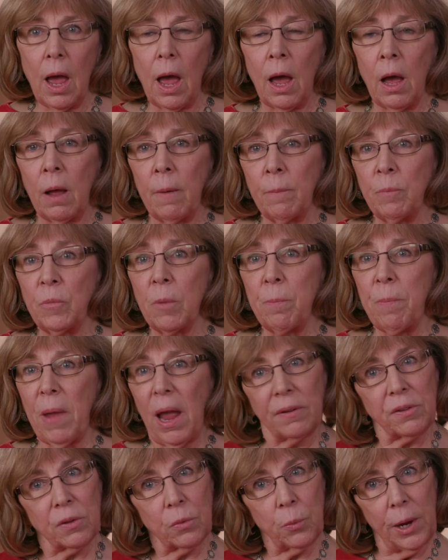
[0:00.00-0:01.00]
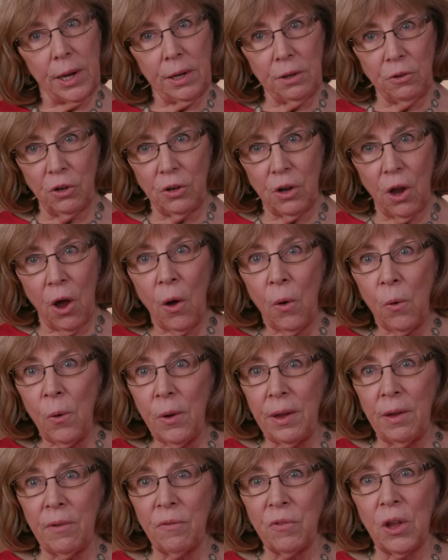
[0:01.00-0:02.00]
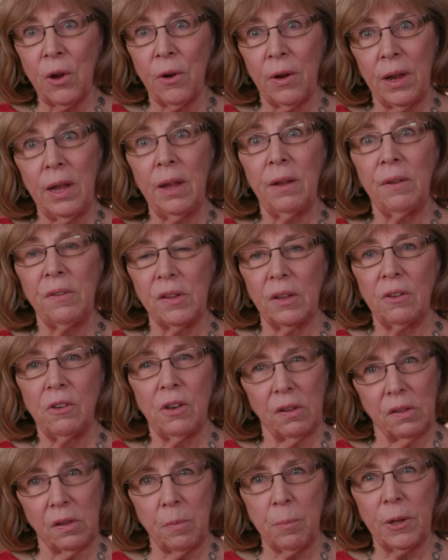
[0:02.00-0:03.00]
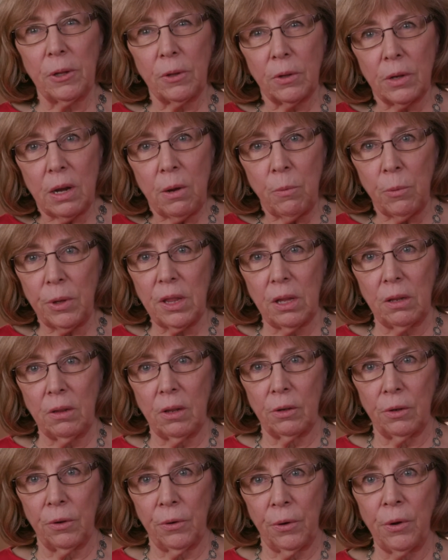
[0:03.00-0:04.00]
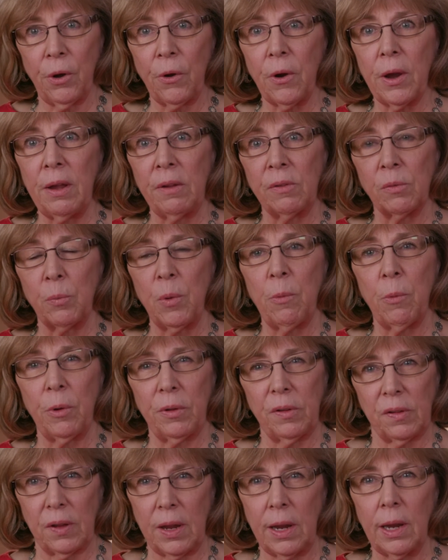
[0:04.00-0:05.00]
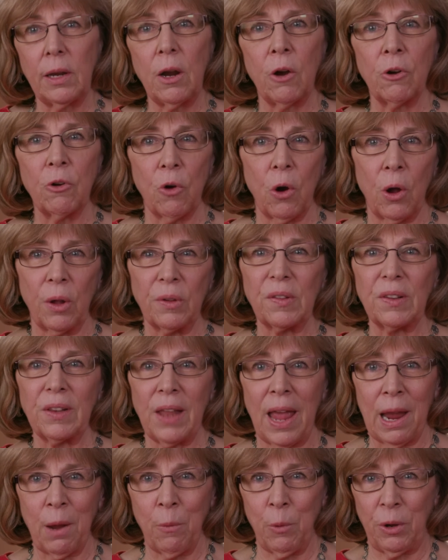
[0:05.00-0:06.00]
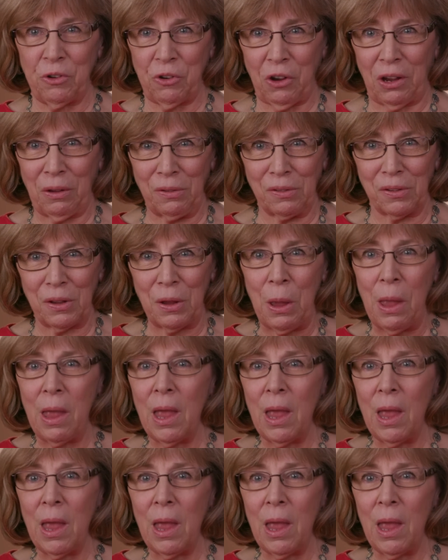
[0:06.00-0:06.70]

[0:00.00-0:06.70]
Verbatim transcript: Um, the best way to know if there is a disability within the learner is we would see it across languages.